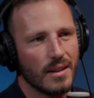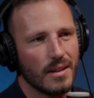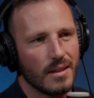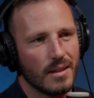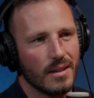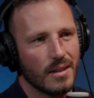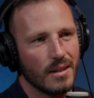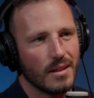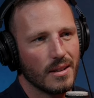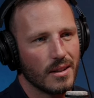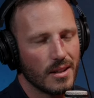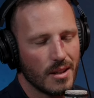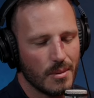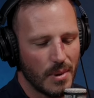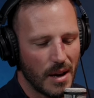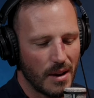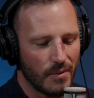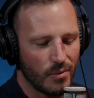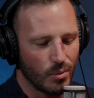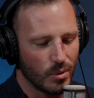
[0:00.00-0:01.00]
You know, like you're
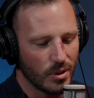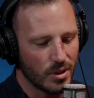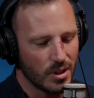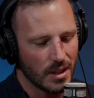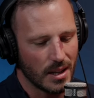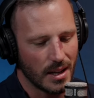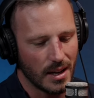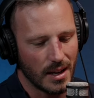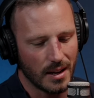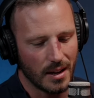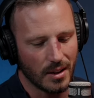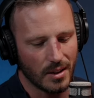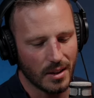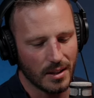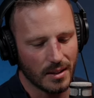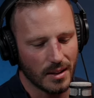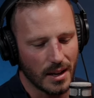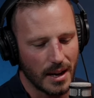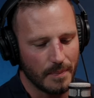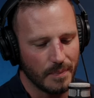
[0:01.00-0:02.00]
paying for what you get. And I
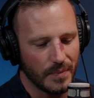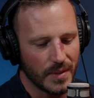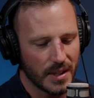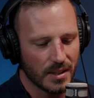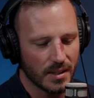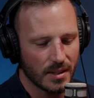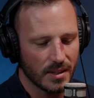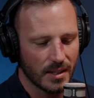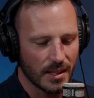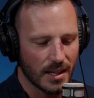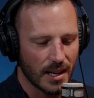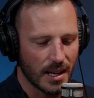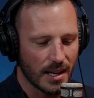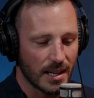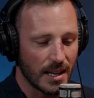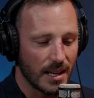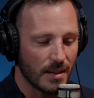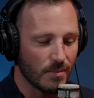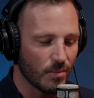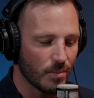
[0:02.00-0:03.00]
think like this is, like,
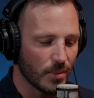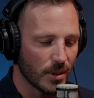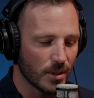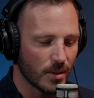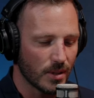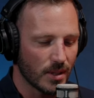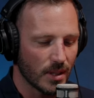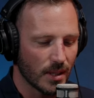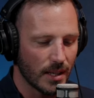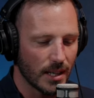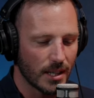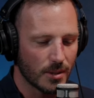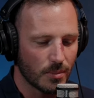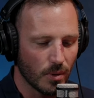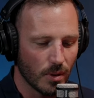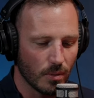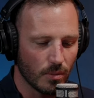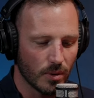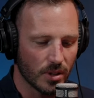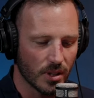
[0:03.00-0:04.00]
again, brings me to the next
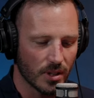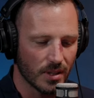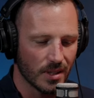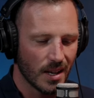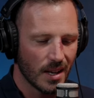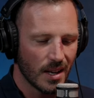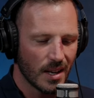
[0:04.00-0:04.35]
point, which is